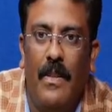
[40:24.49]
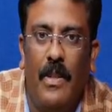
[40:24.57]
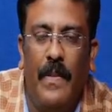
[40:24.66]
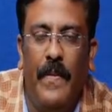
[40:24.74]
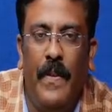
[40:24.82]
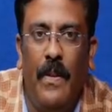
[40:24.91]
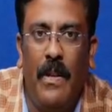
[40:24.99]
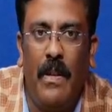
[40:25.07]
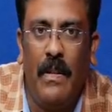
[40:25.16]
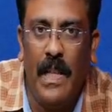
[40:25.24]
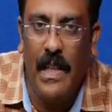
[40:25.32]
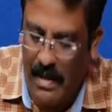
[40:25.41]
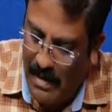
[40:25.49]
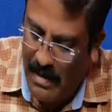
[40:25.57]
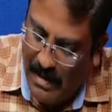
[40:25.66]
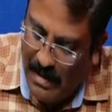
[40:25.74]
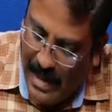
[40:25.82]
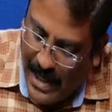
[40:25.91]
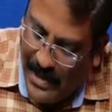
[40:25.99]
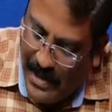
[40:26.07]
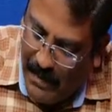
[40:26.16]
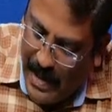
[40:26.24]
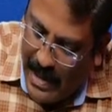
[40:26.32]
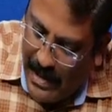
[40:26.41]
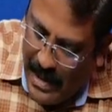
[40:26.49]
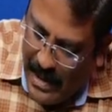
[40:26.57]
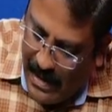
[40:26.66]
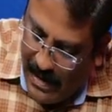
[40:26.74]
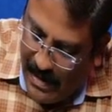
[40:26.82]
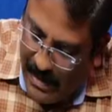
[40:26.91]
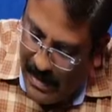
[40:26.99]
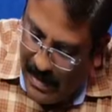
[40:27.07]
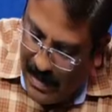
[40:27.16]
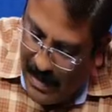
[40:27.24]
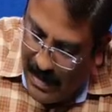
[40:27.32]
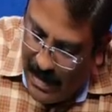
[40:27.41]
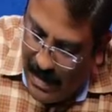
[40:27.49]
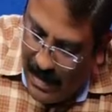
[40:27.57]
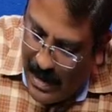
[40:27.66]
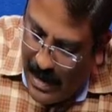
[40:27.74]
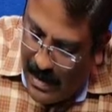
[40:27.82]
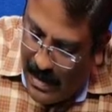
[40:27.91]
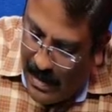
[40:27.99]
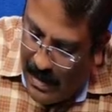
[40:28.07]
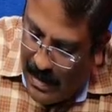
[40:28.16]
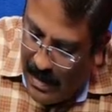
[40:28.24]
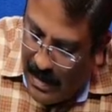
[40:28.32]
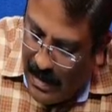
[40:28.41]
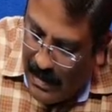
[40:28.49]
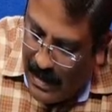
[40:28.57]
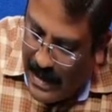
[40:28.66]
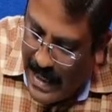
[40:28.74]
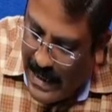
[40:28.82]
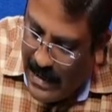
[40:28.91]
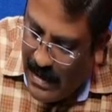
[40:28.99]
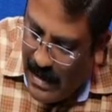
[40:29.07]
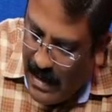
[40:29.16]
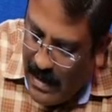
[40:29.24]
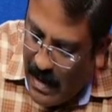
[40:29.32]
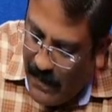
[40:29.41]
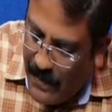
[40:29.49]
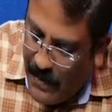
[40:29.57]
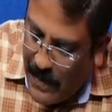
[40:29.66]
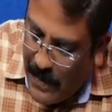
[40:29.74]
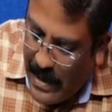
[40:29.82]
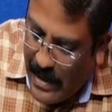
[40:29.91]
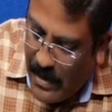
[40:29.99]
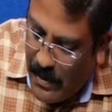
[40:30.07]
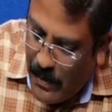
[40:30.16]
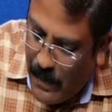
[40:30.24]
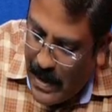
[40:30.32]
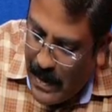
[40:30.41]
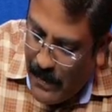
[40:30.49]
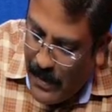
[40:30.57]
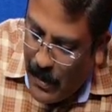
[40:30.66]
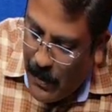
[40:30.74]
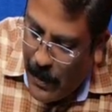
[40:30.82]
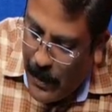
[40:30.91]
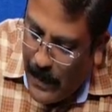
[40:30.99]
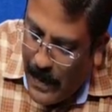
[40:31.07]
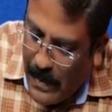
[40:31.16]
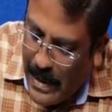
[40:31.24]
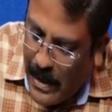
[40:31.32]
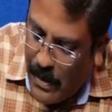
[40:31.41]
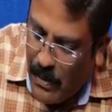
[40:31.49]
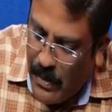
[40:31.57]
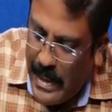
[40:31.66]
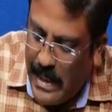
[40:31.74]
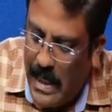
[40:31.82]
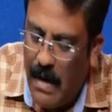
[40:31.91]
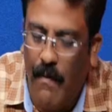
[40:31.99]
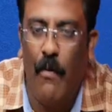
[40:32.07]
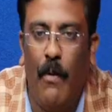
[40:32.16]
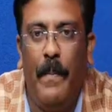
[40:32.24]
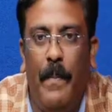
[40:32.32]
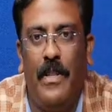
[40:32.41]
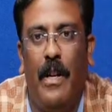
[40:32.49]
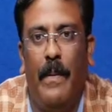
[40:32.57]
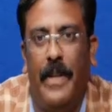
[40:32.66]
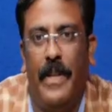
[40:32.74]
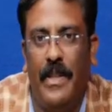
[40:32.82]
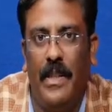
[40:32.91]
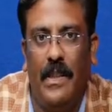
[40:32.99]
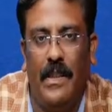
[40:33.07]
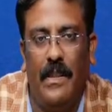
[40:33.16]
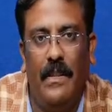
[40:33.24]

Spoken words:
So if you look at this connection matrix, this the diagonals of your matrix has become 0 because there is no any self loop is not present.